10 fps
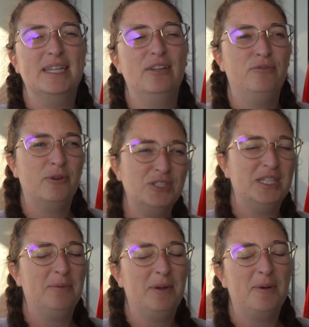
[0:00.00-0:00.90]

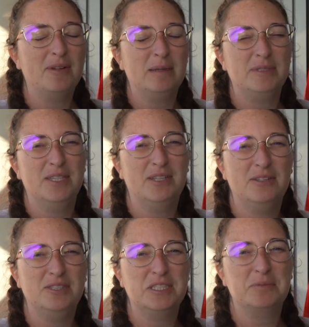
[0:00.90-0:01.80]
Unfortunately, we woke up to the
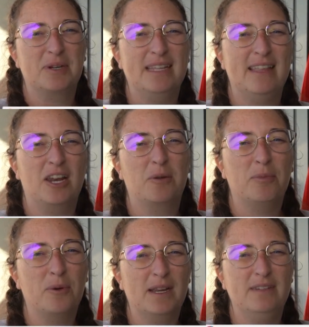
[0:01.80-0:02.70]
news this morning that our
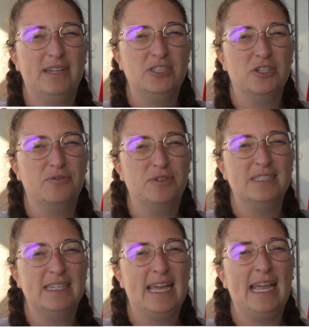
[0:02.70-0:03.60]
port adventure for
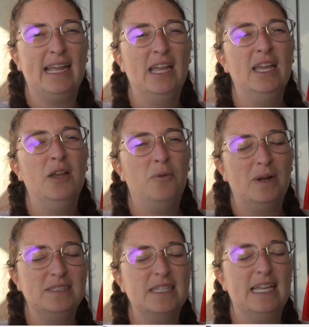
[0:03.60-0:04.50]
today
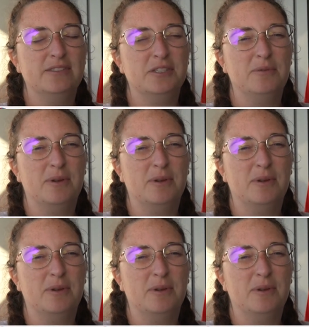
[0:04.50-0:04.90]
was canceled.